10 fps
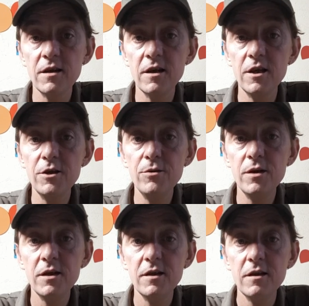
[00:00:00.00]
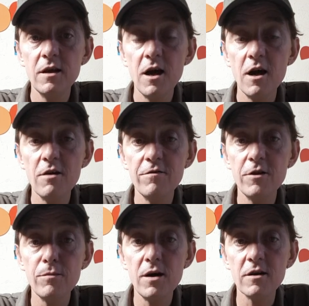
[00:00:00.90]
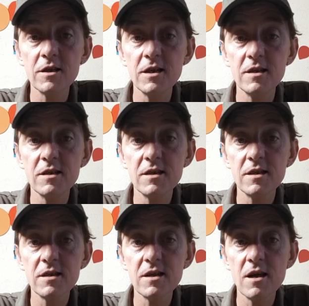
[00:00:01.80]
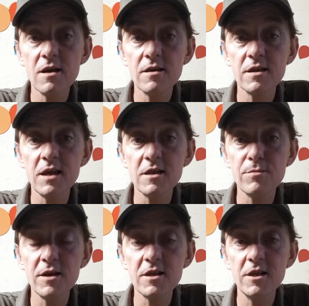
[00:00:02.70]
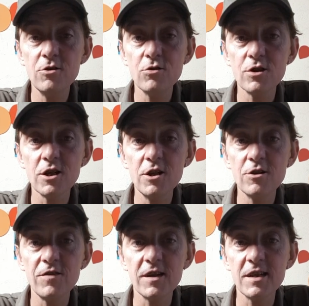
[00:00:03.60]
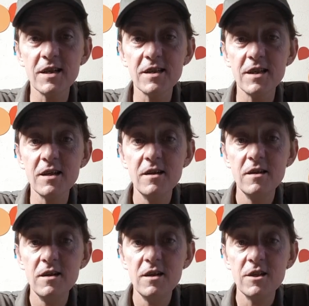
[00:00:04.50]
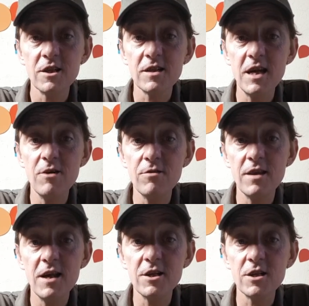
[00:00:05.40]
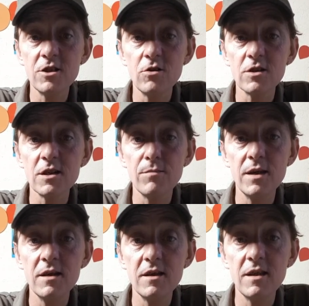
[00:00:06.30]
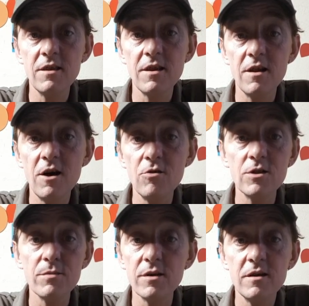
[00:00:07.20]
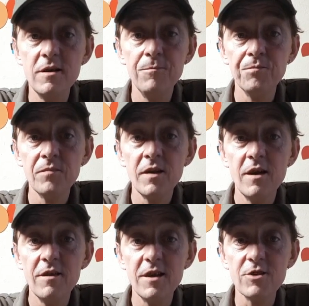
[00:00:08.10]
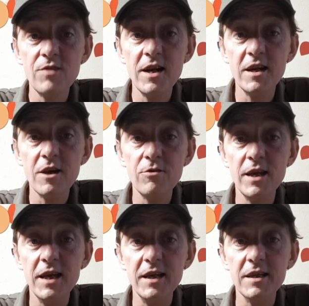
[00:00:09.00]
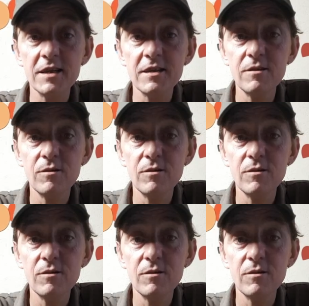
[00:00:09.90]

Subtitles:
glue. Phil Martin's Sentimentally Yours glue is fantastic. Just here and there, just dot some in and then hold it, but there's really no need